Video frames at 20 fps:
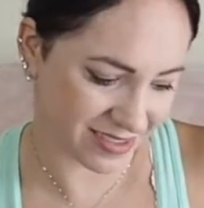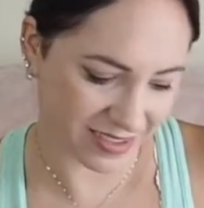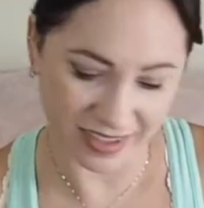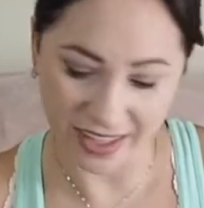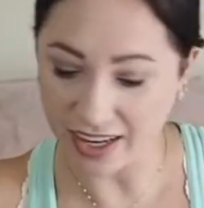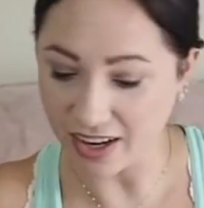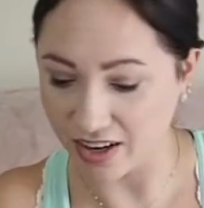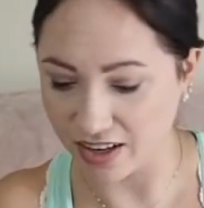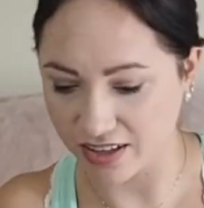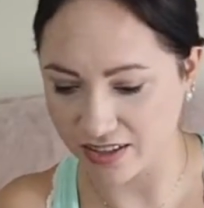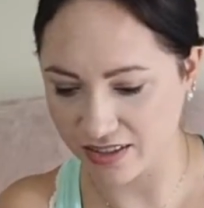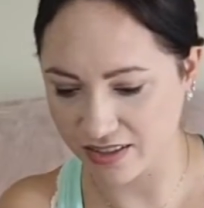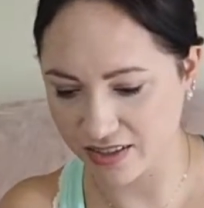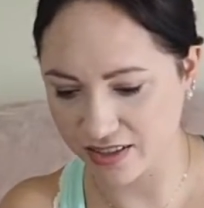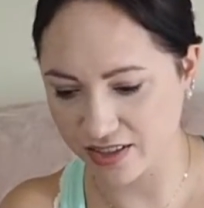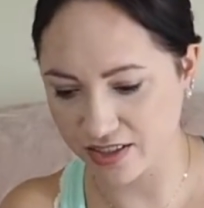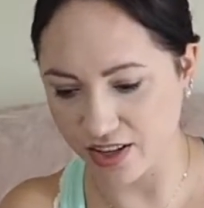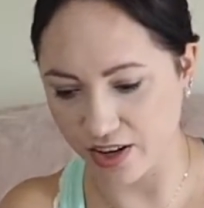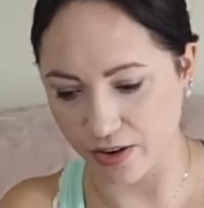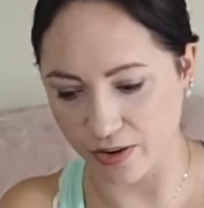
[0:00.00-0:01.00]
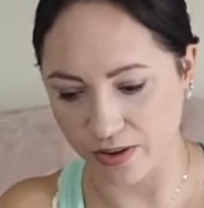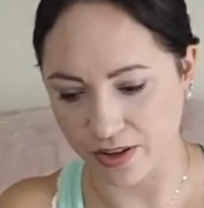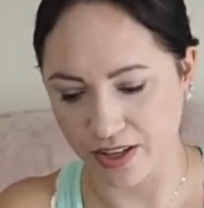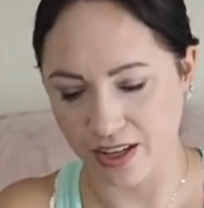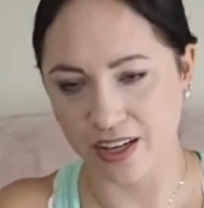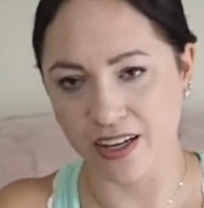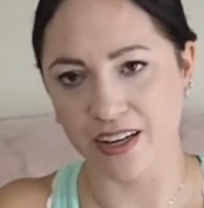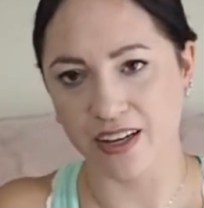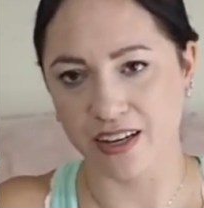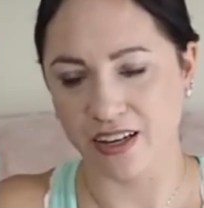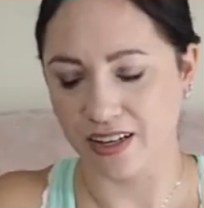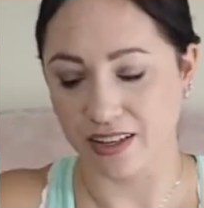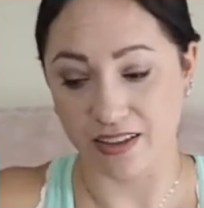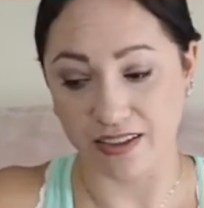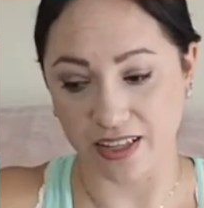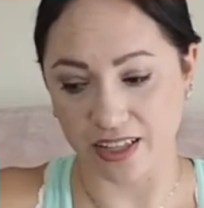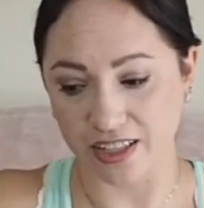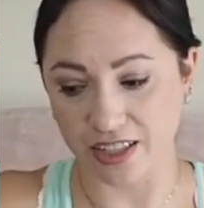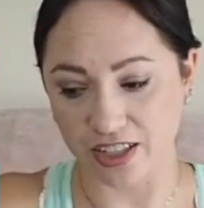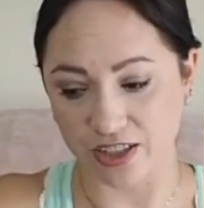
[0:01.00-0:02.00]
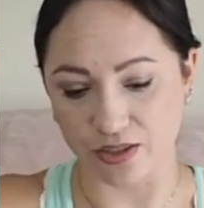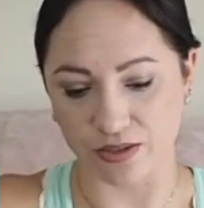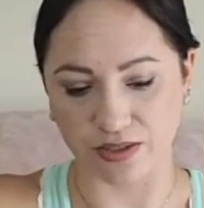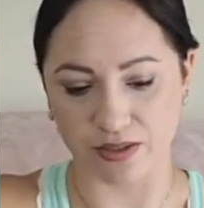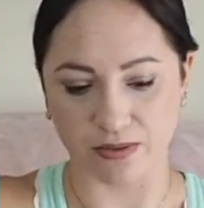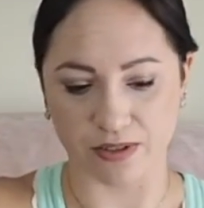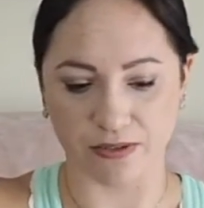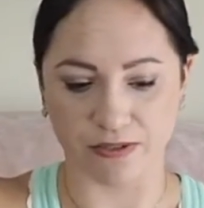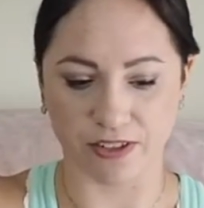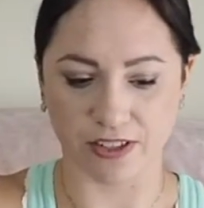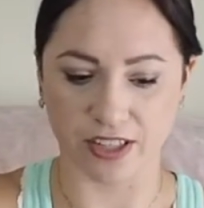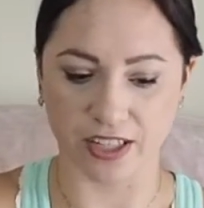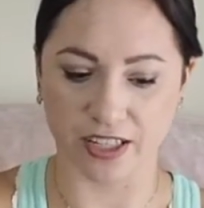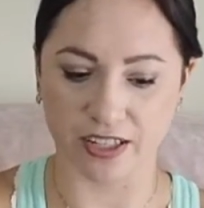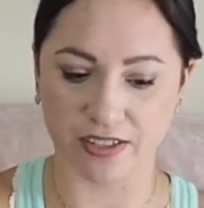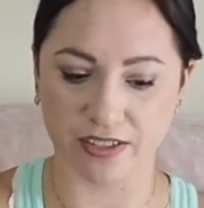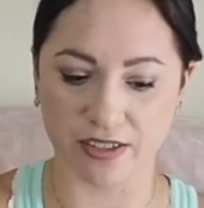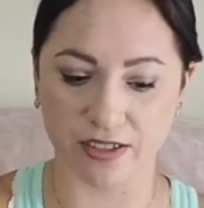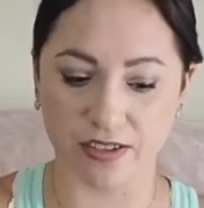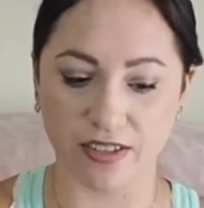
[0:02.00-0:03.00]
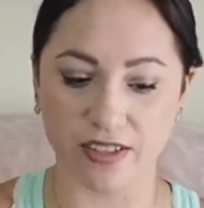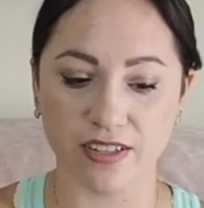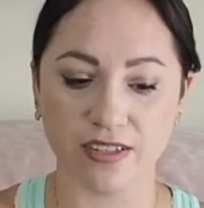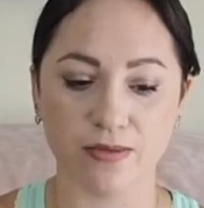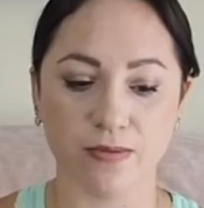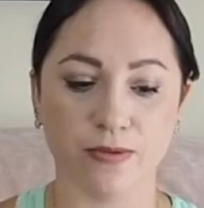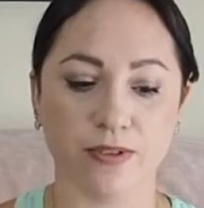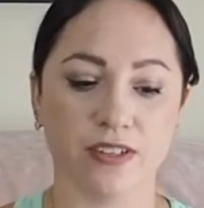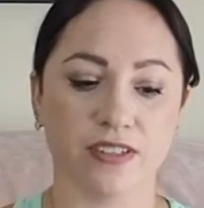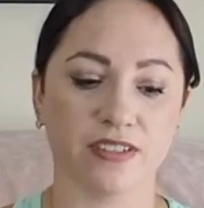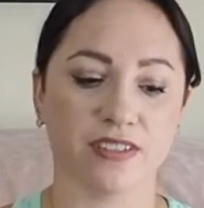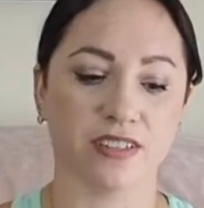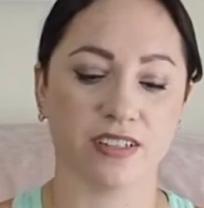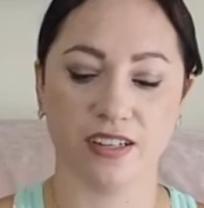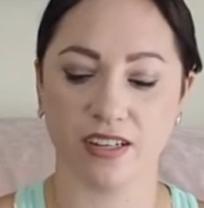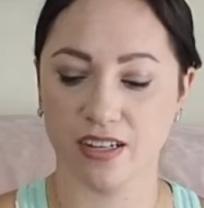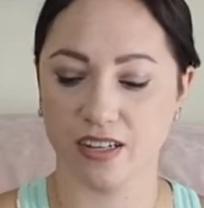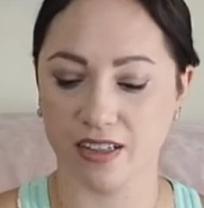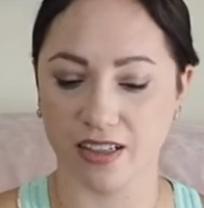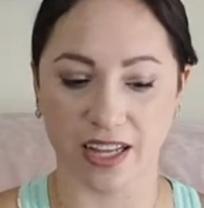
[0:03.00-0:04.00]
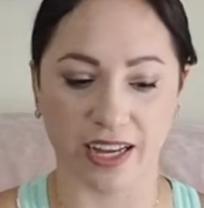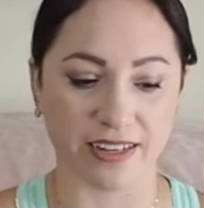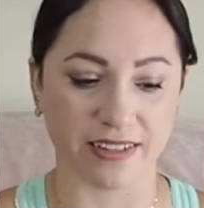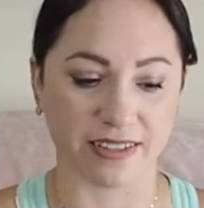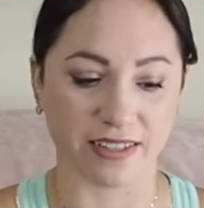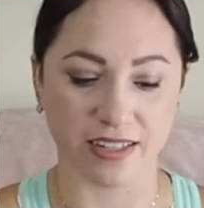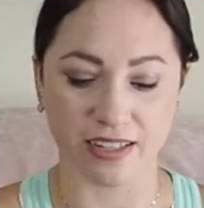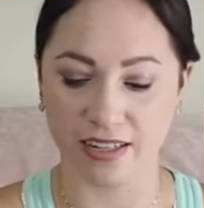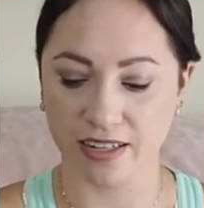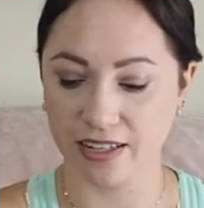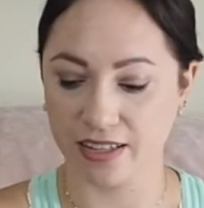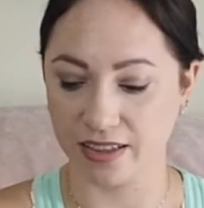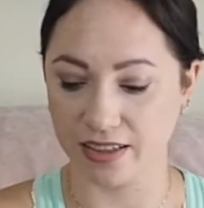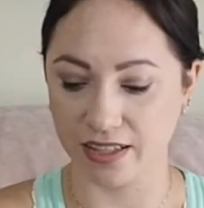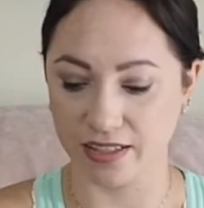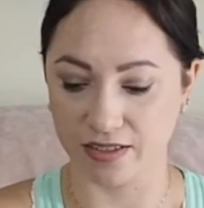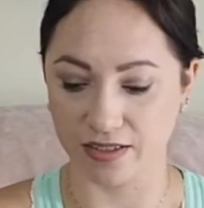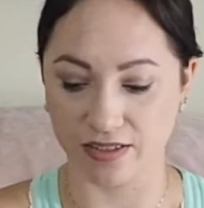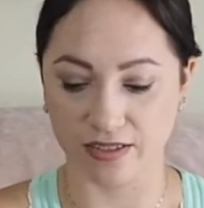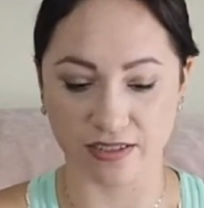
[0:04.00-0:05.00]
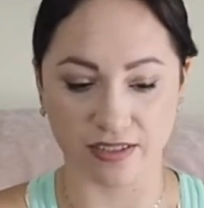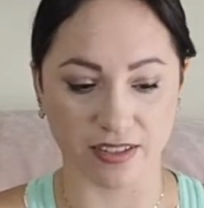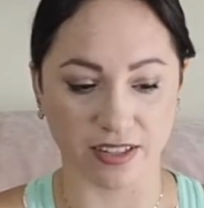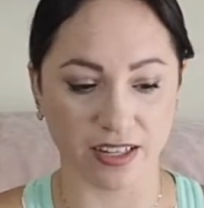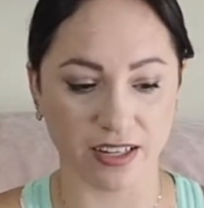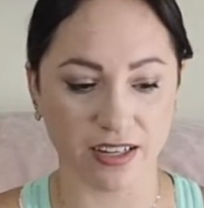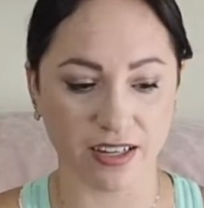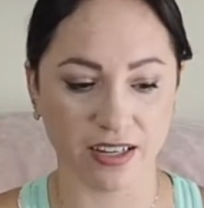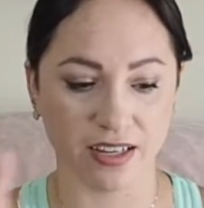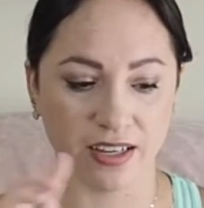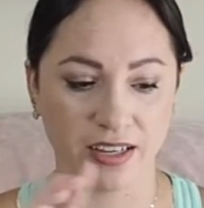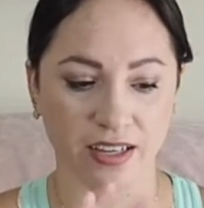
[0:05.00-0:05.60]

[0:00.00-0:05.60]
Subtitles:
They are. So they did do some different things. So this was classic. These are sleek.